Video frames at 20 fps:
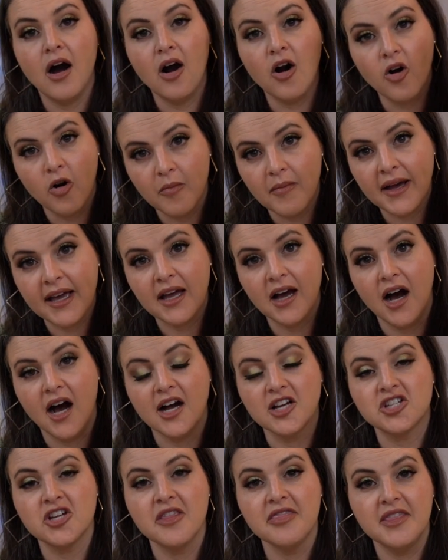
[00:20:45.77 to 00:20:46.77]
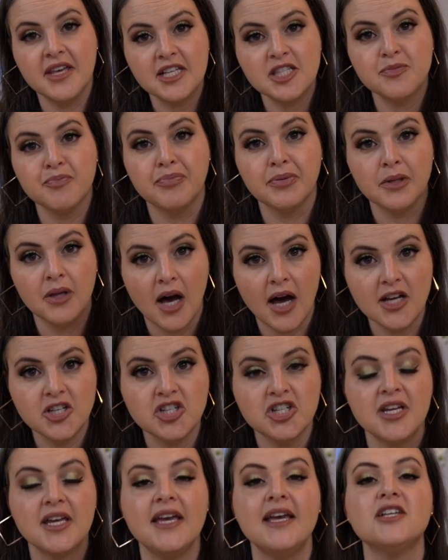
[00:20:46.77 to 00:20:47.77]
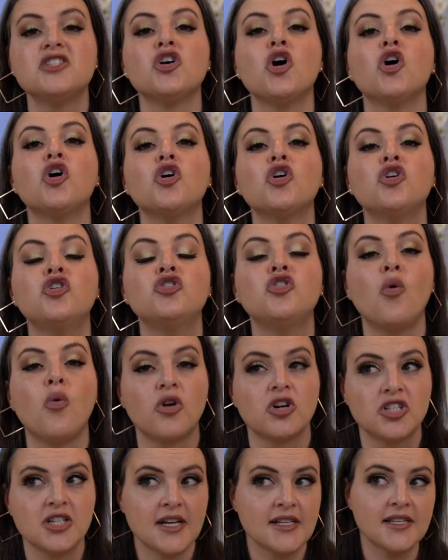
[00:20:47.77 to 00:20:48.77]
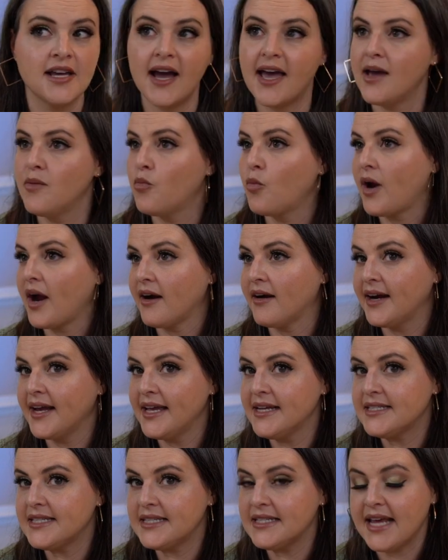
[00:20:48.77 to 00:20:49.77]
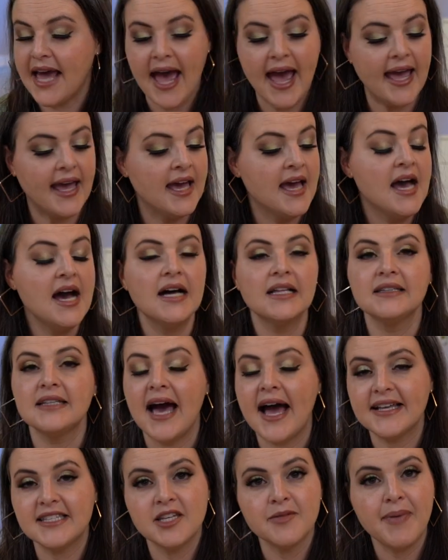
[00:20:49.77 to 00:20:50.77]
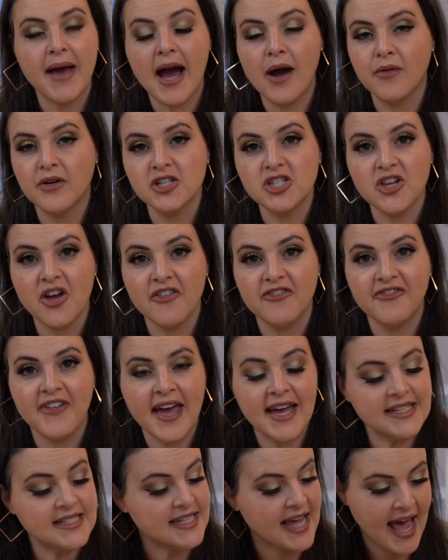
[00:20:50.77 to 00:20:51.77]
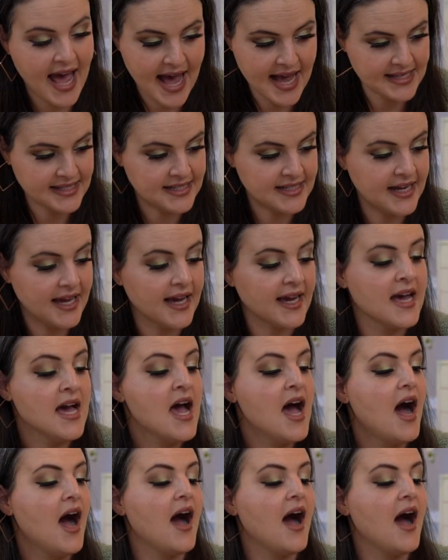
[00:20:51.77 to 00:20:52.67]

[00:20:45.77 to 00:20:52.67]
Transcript: Oh my gosh, this blush is gorgeous. I am wearing it today. Lasting power's fantastic.